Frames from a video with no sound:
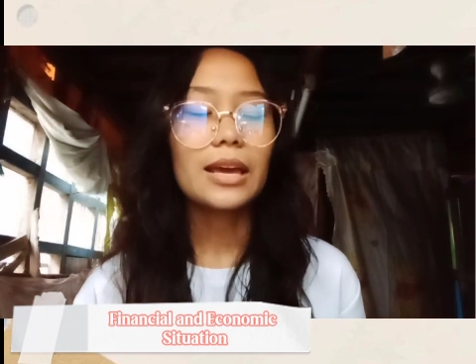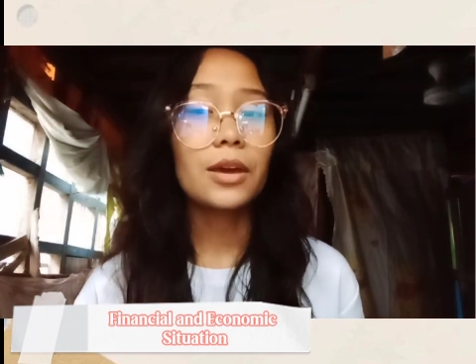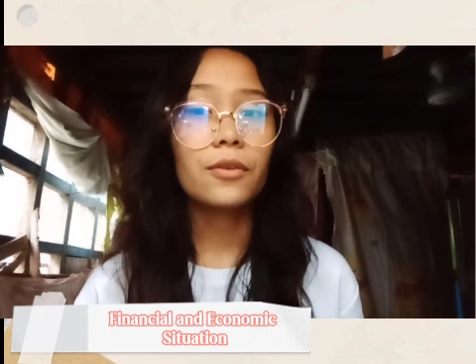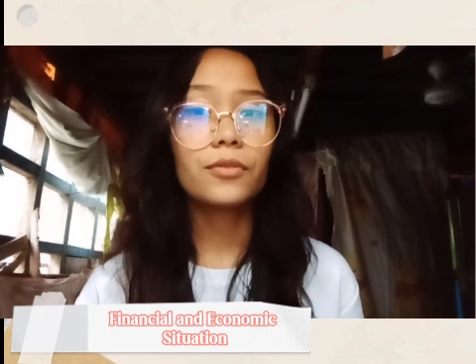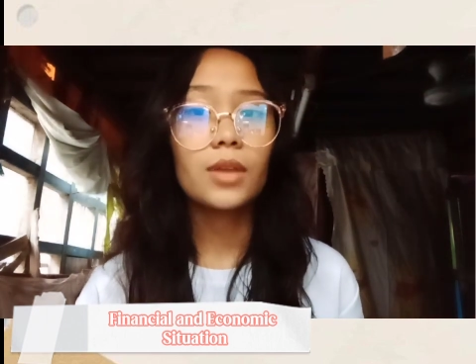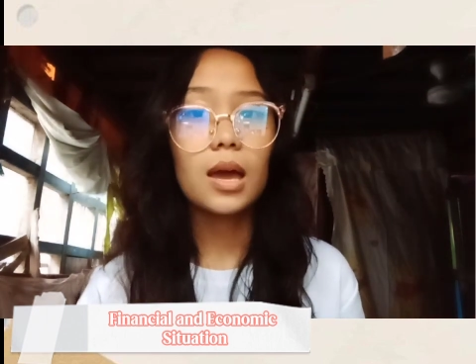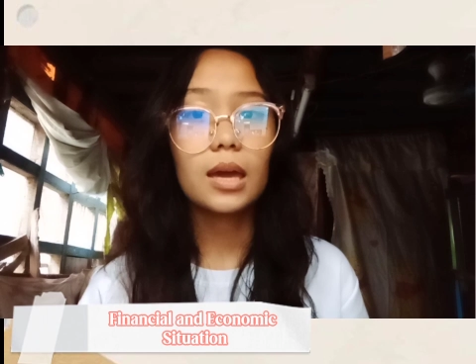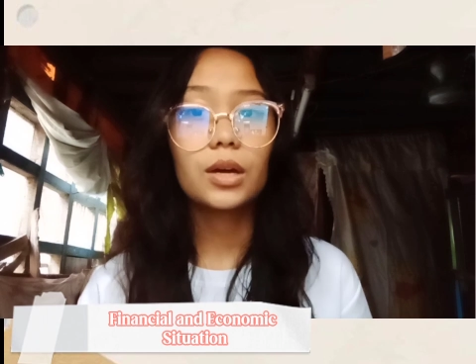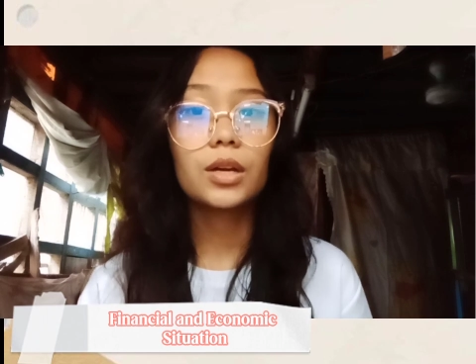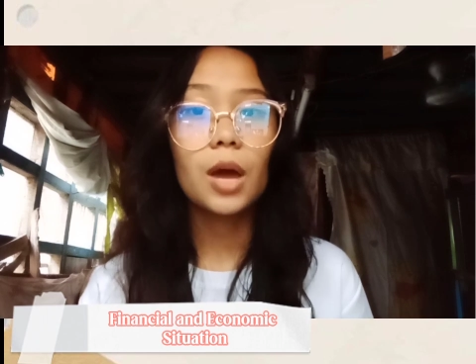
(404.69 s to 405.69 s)
If the
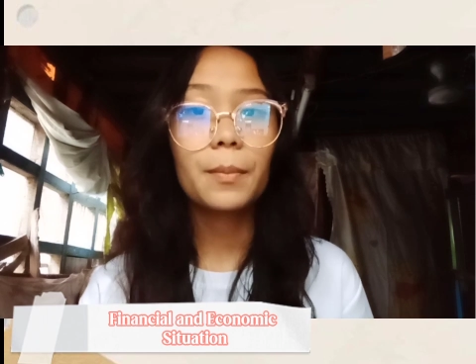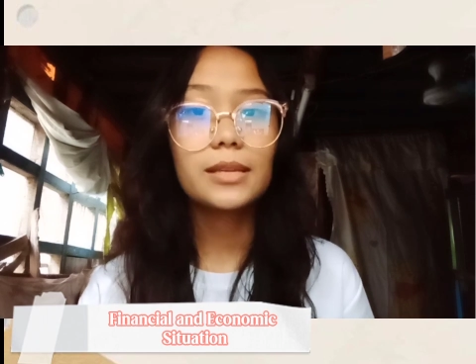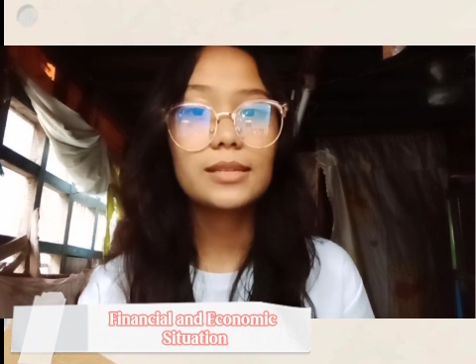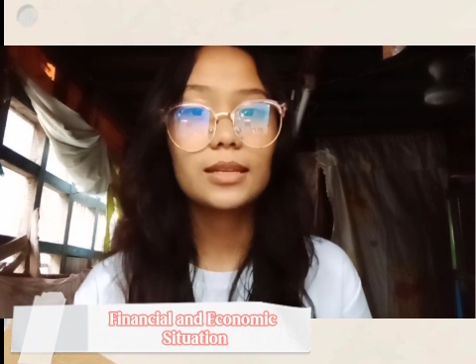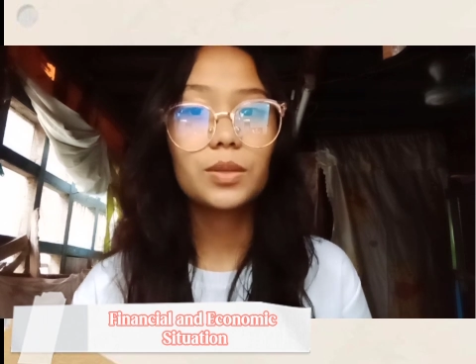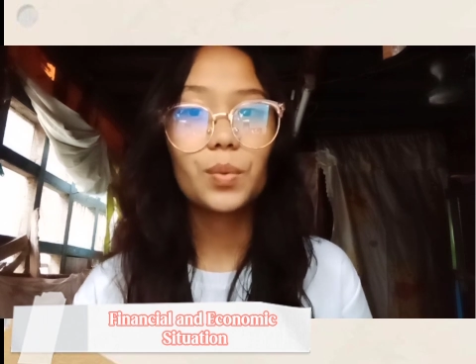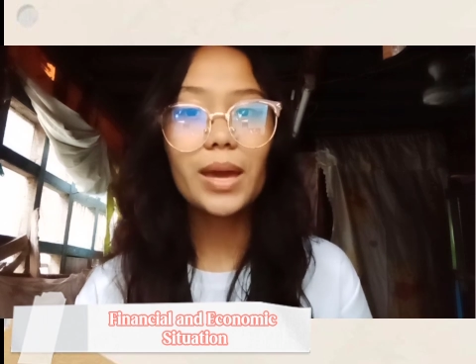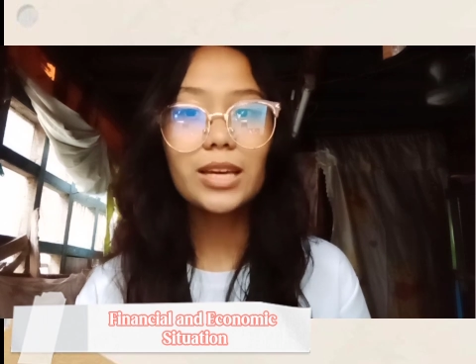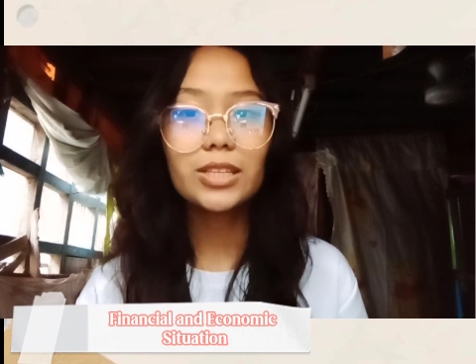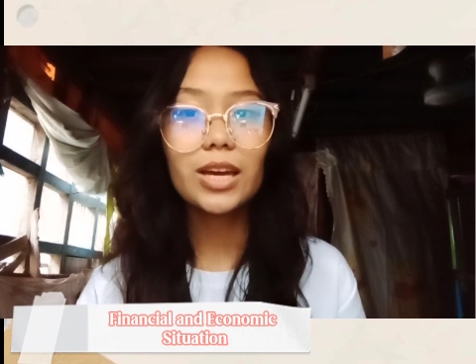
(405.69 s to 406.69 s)
economic
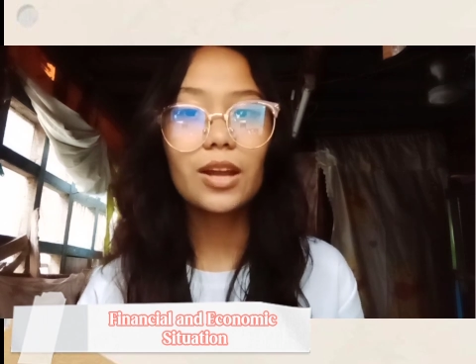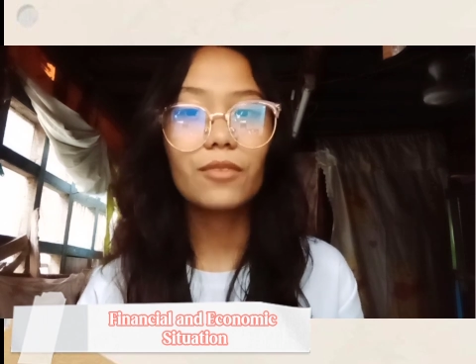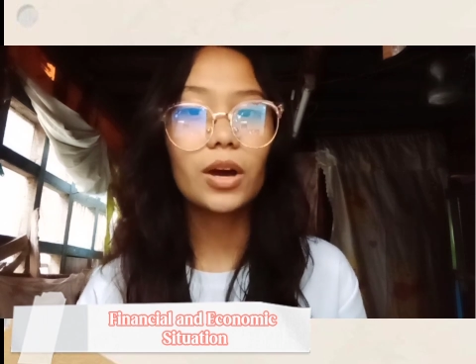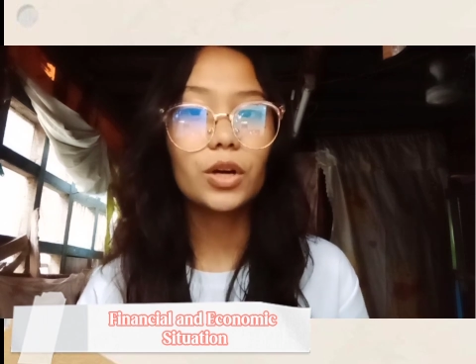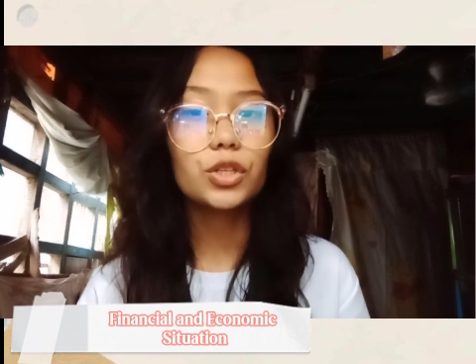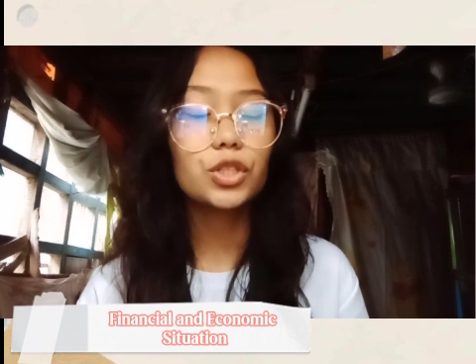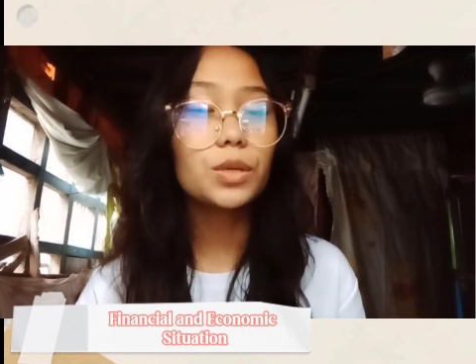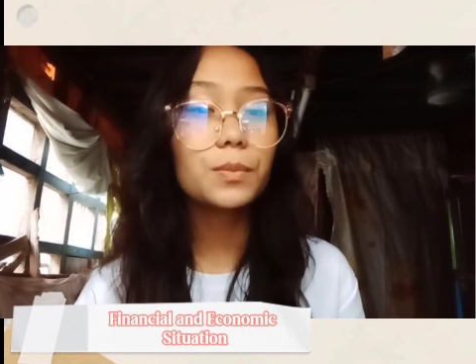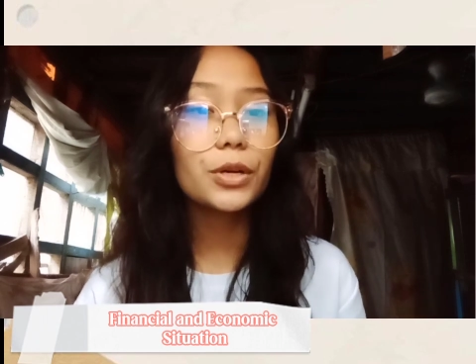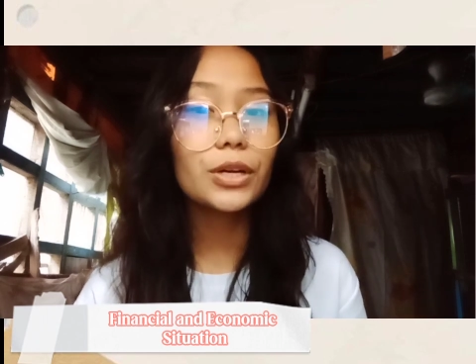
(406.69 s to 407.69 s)
situation of a
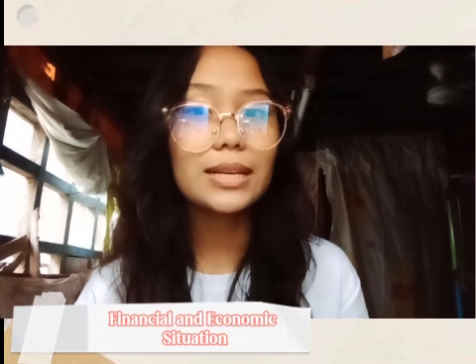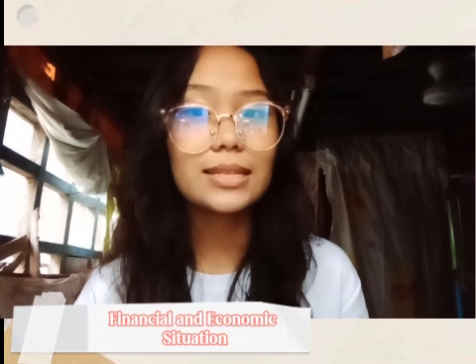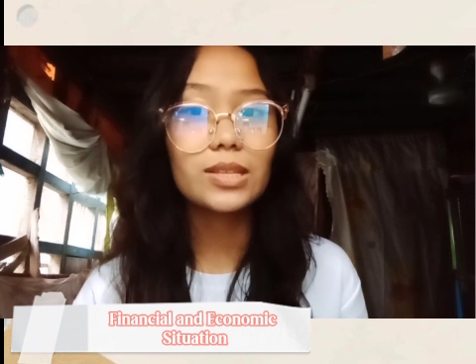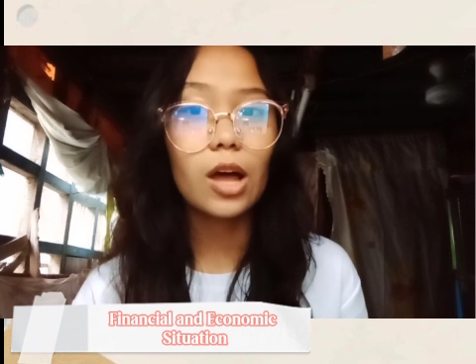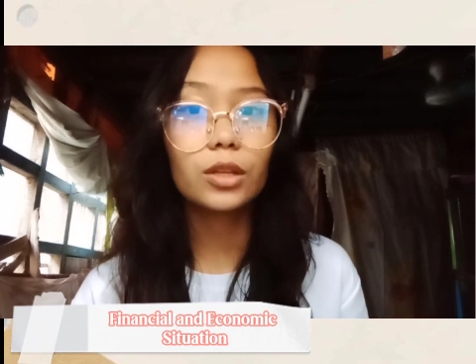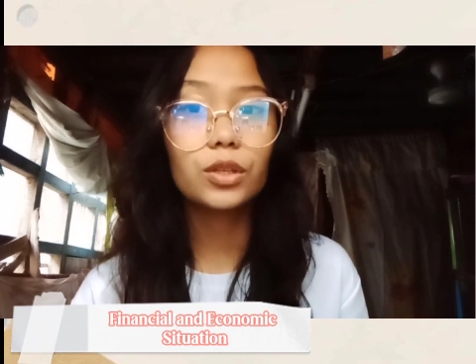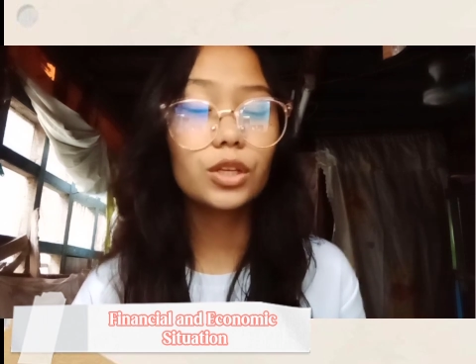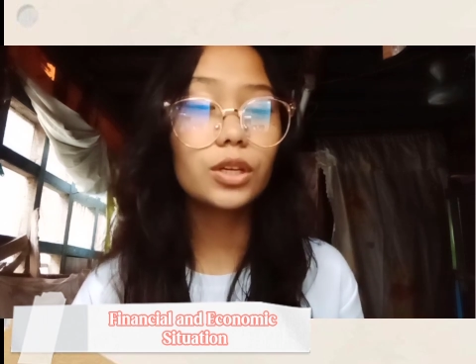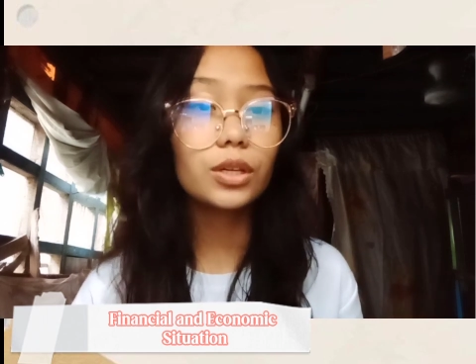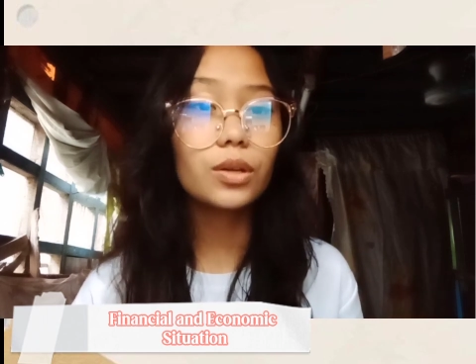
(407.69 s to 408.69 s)
consumer is not
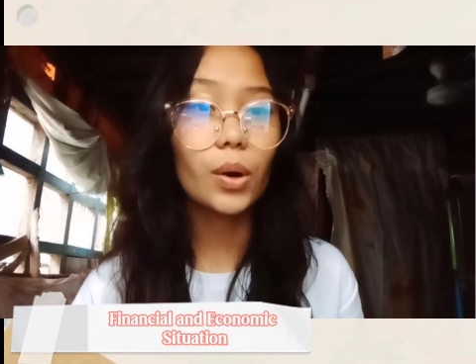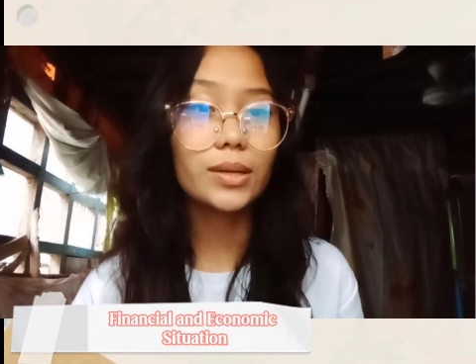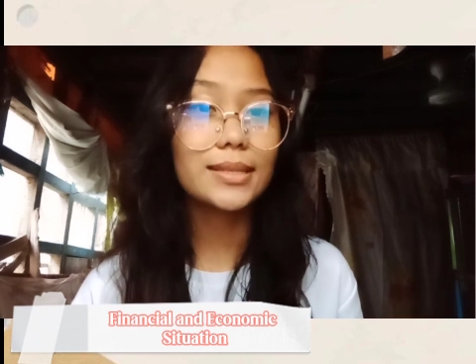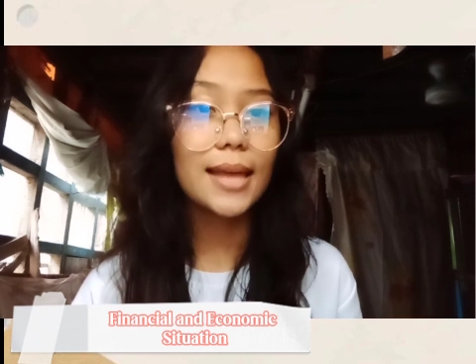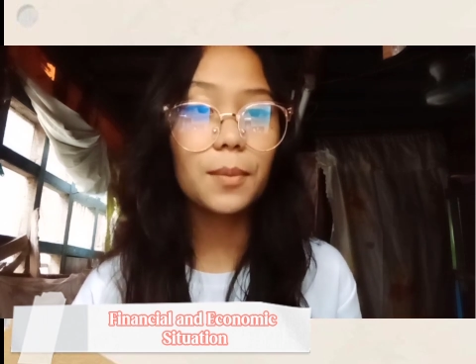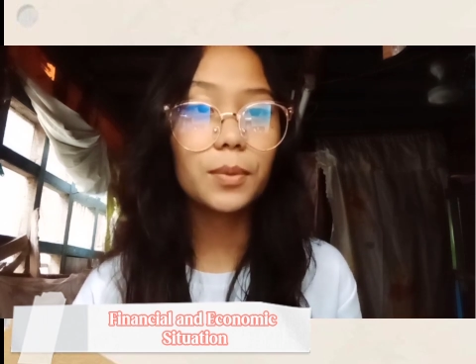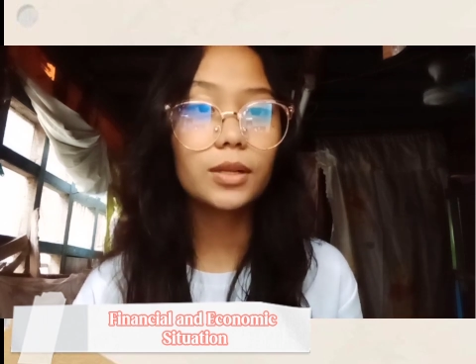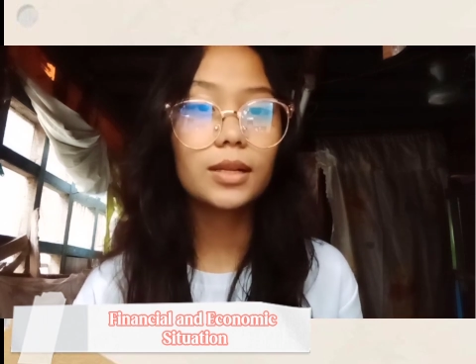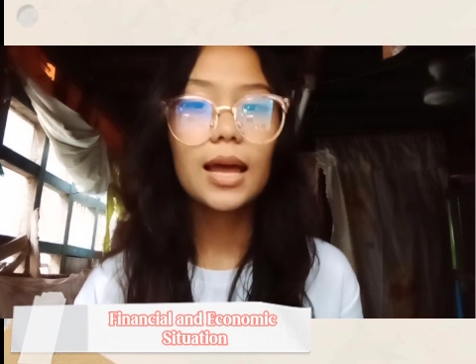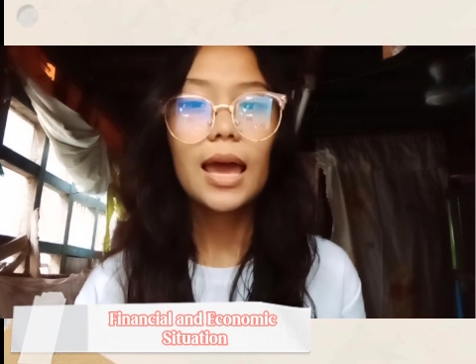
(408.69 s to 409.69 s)
good or
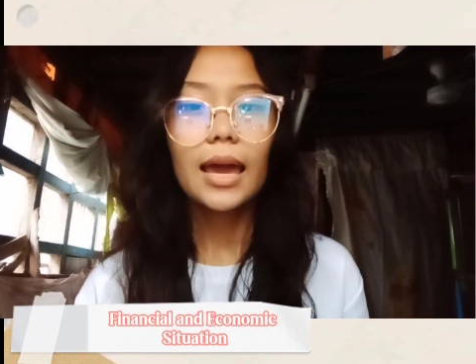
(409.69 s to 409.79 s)
stable,